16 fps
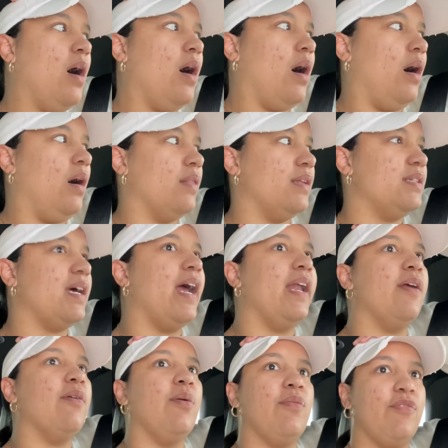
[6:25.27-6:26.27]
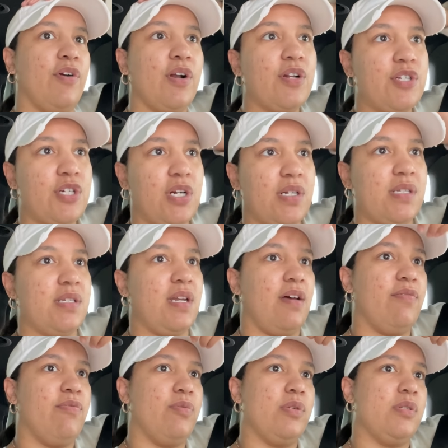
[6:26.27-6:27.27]
all the dining room furniture and
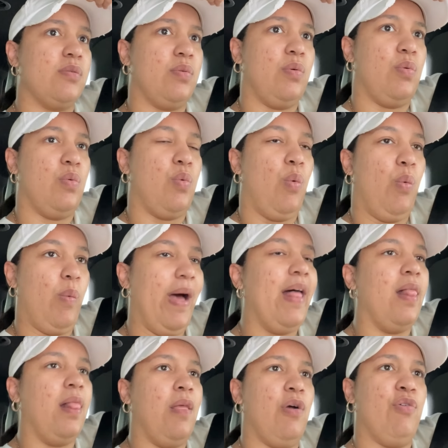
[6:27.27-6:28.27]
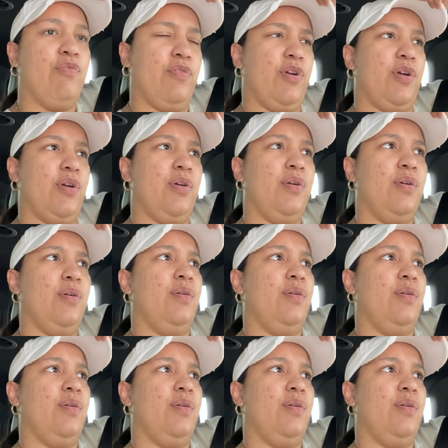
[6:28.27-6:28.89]
stuff was well over